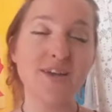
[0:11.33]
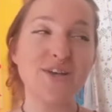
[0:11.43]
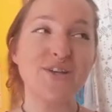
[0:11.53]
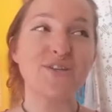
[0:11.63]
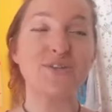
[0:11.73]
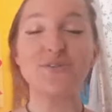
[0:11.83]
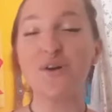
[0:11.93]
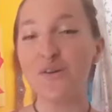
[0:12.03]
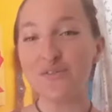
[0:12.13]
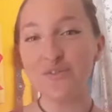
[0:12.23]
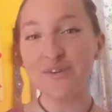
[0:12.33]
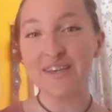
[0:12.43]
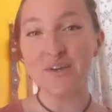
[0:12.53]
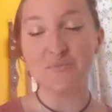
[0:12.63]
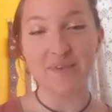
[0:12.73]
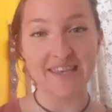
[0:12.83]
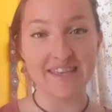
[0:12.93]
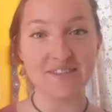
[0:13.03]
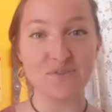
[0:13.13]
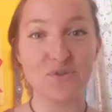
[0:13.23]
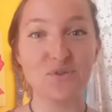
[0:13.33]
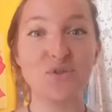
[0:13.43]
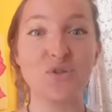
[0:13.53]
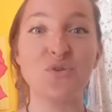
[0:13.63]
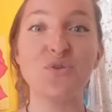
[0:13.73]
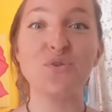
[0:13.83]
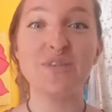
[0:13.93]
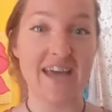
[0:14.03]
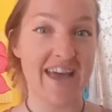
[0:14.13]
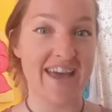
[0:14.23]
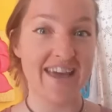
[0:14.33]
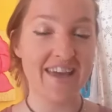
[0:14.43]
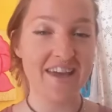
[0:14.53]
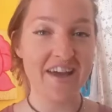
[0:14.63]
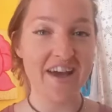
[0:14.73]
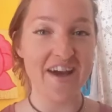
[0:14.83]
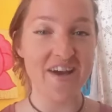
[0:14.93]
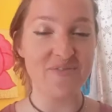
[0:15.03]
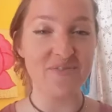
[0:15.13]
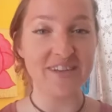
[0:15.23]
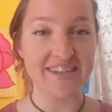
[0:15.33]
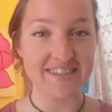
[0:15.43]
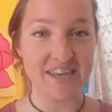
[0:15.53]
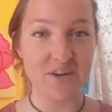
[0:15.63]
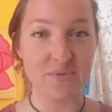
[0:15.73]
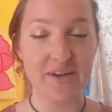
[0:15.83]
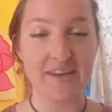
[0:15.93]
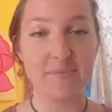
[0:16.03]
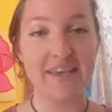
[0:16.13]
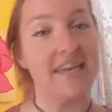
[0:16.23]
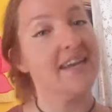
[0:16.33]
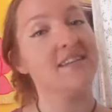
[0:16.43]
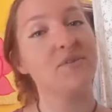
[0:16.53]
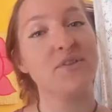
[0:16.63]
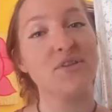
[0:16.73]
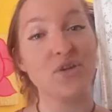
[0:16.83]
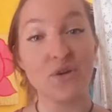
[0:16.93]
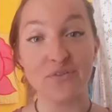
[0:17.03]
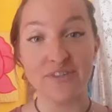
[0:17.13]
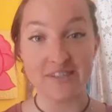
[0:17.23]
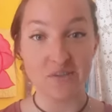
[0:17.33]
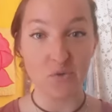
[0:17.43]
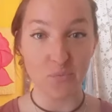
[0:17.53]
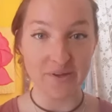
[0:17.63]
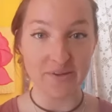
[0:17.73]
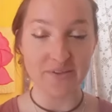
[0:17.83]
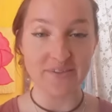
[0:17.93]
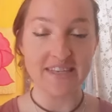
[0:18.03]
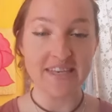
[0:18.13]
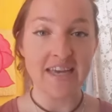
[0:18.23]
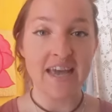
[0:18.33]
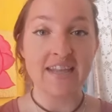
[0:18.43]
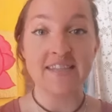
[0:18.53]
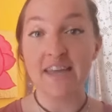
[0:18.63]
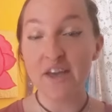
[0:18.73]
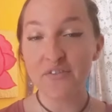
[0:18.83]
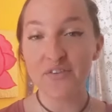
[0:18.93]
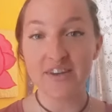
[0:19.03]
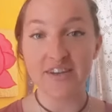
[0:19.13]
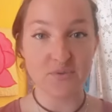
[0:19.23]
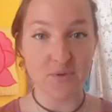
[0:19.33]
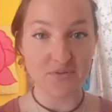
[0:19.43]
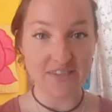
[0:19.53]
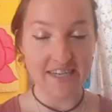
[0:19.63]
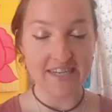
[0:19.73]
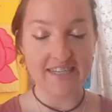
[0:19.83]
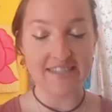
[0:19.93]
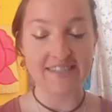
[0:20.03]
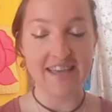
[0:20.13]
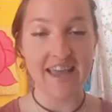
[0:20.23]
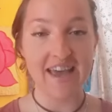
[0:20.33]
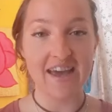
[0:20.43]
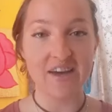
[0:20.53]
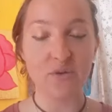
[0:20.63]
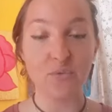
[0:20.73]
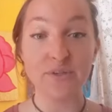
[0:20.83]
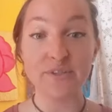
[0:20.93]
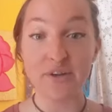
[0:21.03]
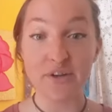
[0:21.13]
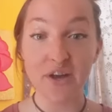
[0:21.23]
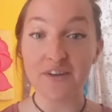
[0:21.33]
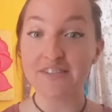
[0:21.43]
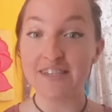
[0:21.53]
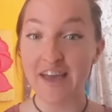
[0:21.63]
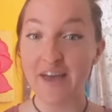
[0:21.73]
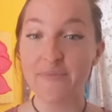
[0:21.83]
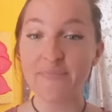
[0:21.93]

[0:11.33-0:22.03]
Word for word: So, Dolphin Week begins today. I'm really excited. We're going to be connecting with the dolphins and the whales today for the next 12 days, and we're starting off today